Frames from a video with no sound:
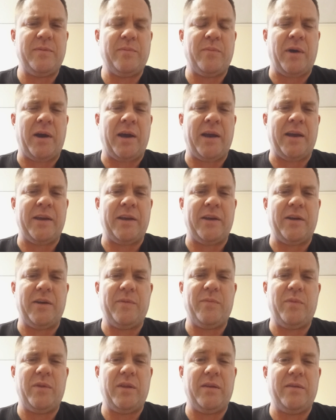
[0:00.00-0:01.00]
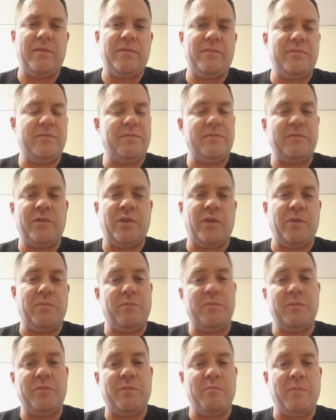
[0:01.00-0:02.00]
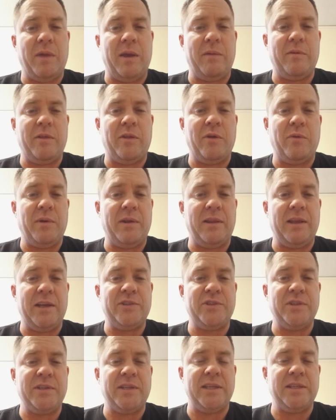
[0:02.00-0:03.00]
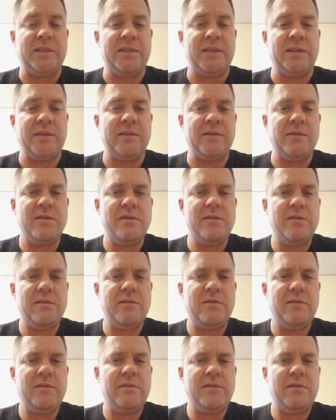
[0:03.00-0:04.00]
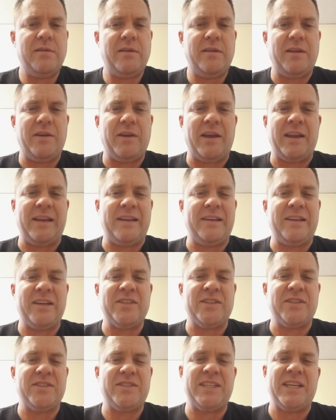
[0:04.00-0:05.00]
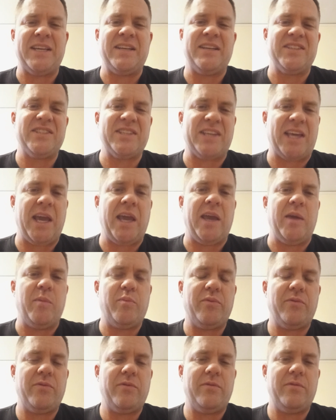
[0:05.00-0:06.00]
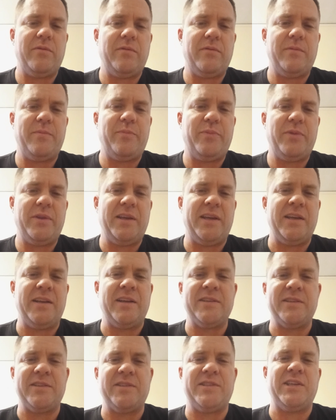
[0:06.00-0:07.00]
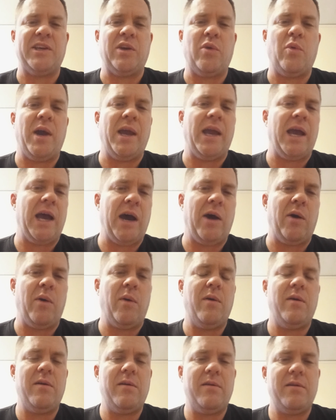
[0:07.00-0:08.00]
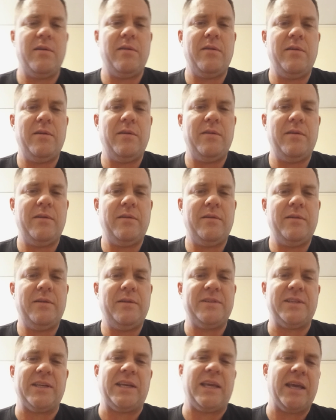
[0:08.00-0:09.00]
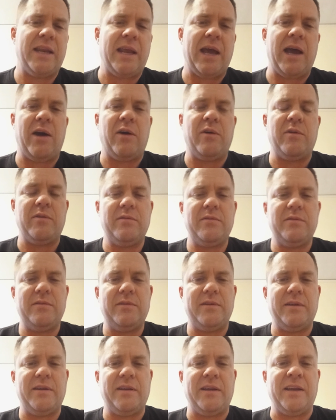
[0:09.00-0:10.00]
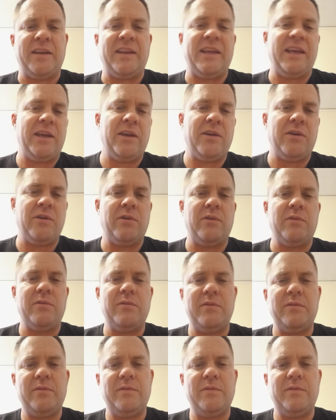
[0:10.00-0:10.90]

by the, maybe the religion he's in, and he doesn't see an escape. He doesn't see a way out to get out and heal